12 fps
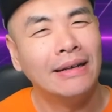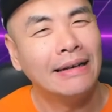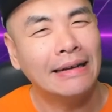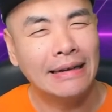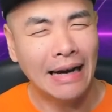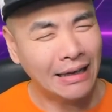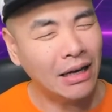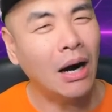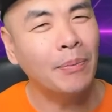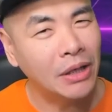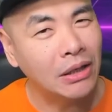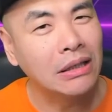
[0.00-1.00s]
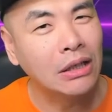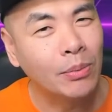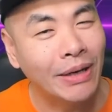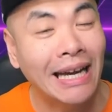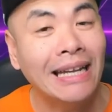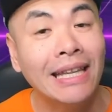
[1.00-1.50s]
kind of up there a little
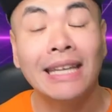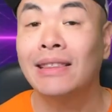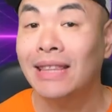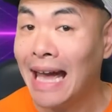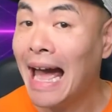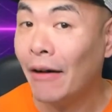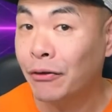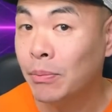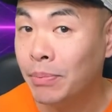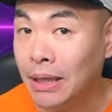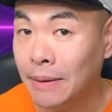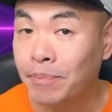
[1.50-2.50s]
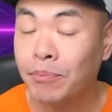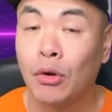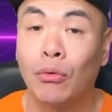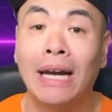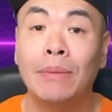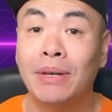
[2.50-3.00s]
bit, and they have to be,
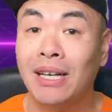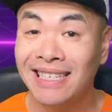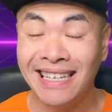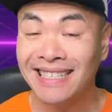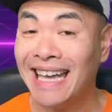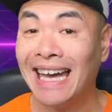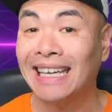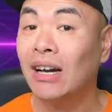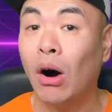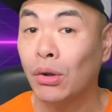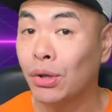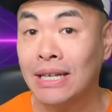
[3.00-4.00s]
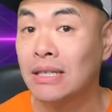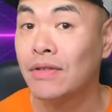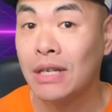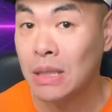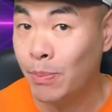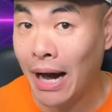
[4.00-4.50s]
right? Because he's tanking all the hits of the
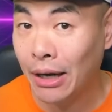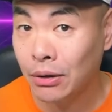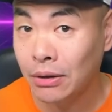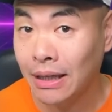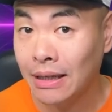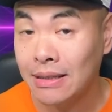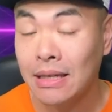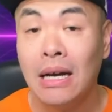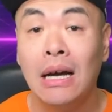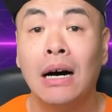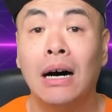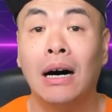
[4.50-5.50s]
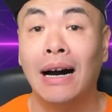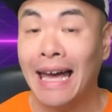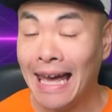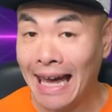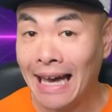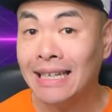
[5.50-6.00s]
spiderlings,
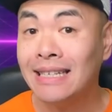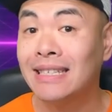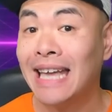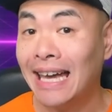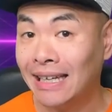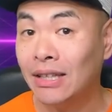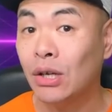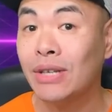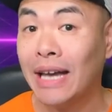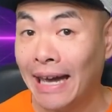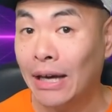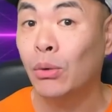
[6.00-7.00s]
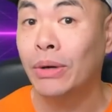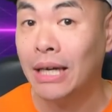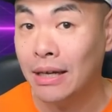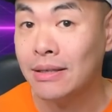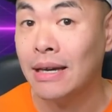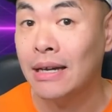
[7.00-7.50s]
and he's tanking those AoE
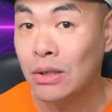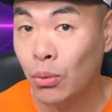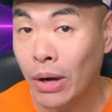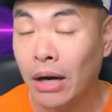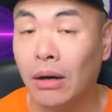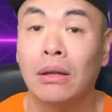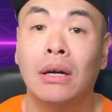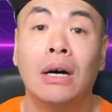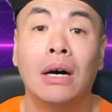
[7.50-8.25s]
hits as well.